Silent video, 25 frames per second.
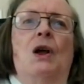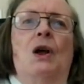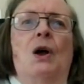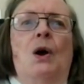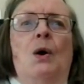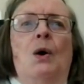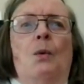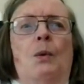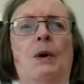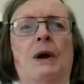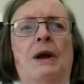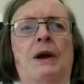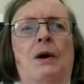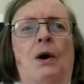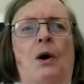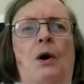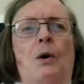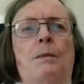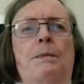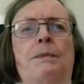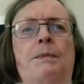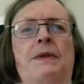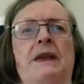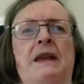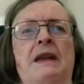We
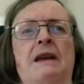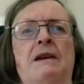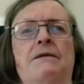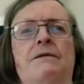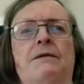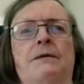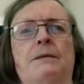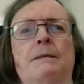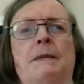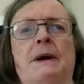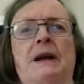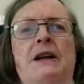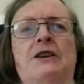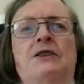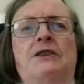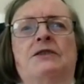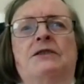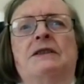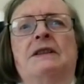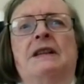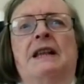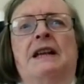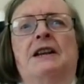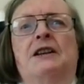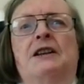hope the
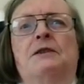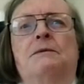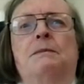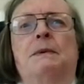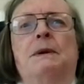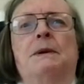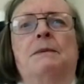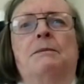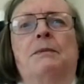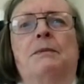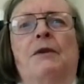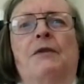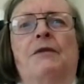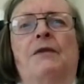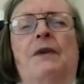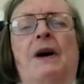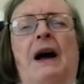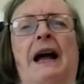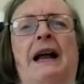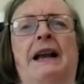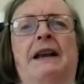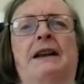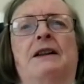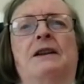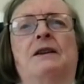information that has been
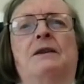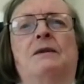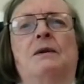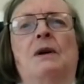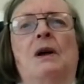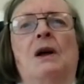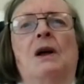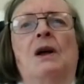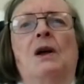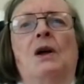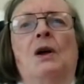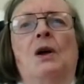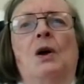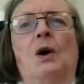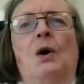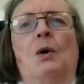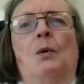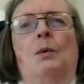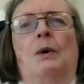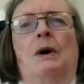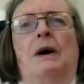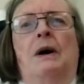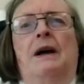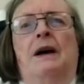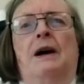provided
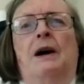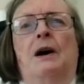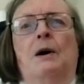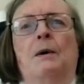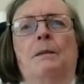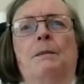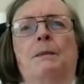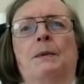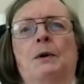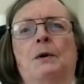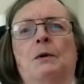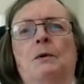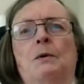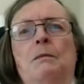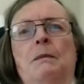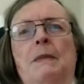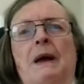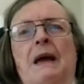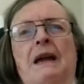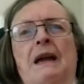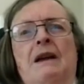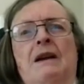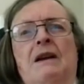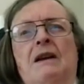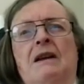will help you
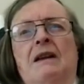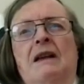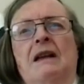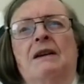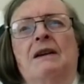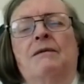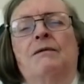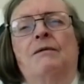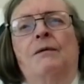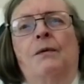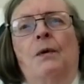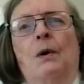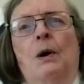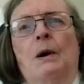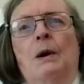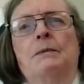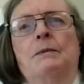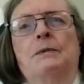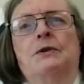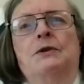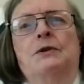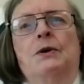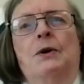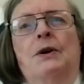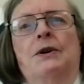make
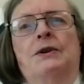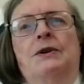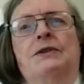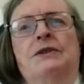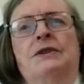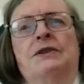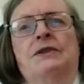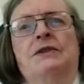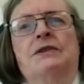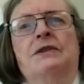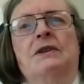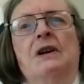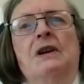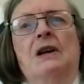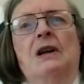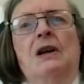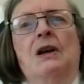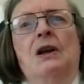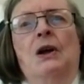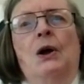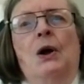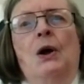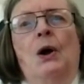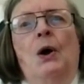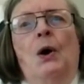informed choices
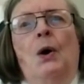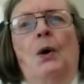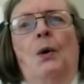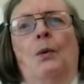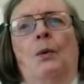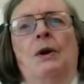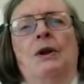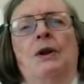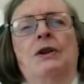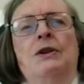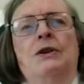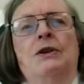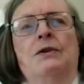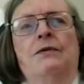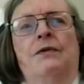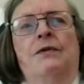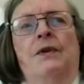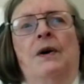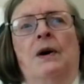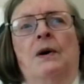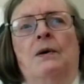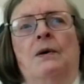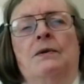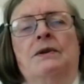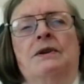when you
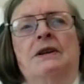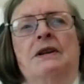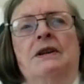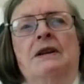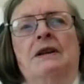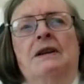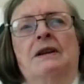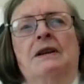vote.